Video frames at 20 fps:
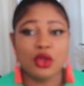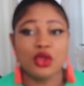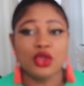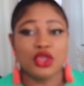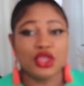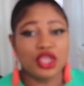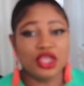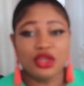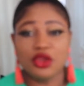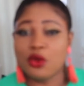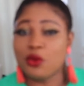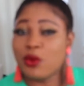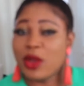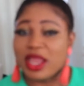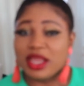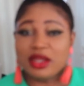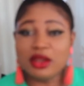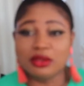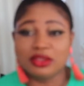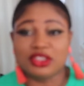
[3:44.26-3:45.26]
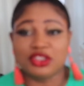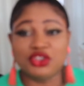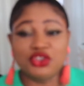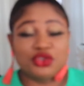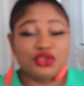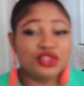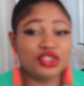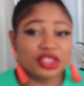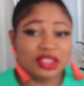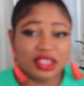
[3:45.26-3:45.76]
You know, why not?
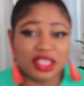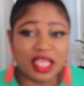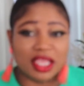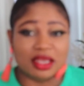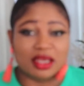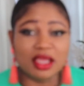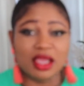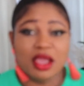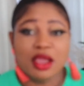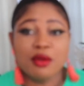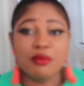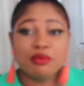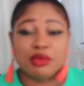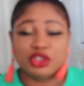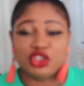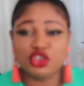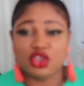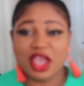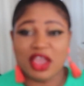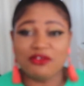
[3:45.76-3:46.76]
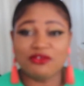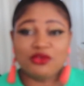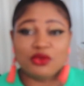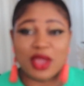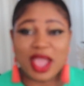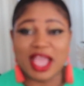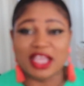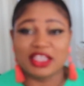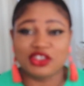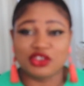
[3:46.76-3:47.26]
Do your thing. But you have
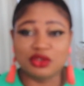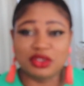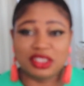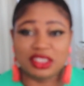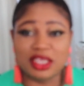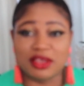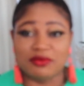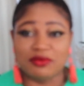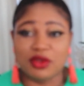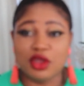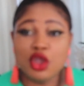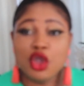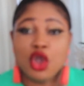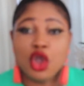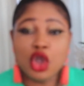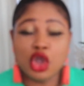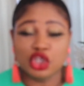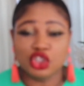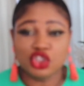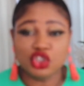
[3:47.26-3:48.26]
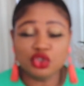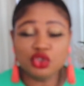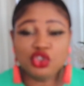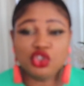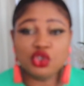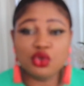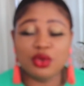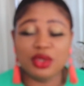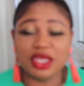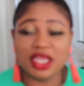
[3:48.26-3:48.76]
to ask yourself, are you
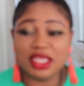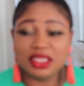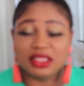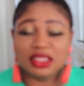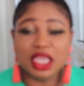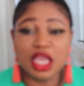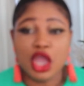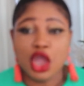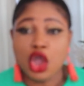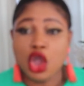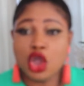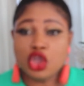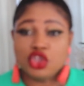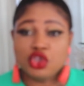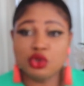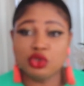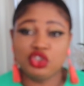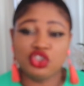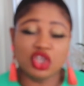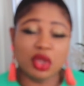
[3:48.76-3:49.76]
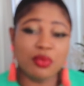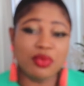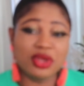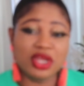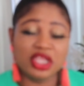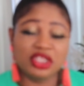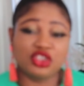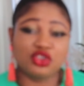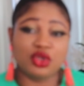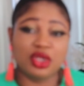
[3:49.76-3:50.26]
doing it? Are you jumping
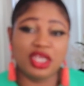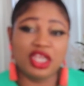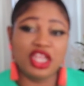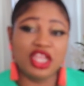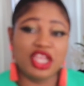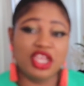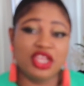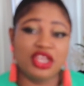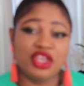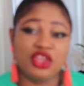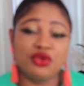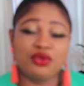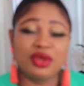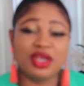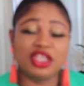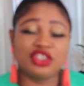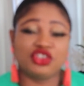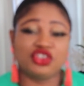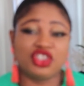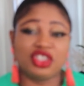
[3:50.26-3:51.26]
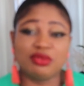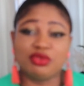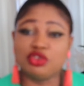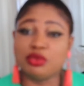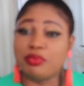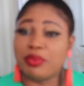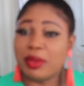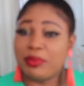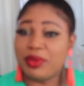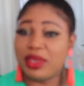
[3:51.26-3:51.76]
into a, a new relationship to
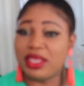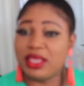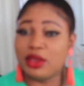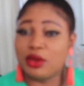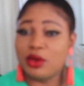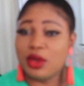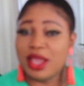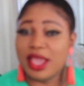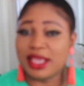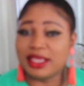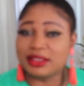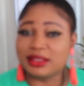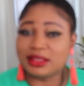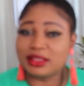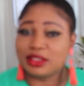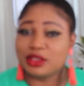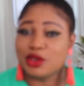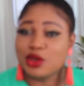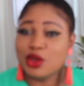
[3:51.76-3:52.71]
pepper your ex?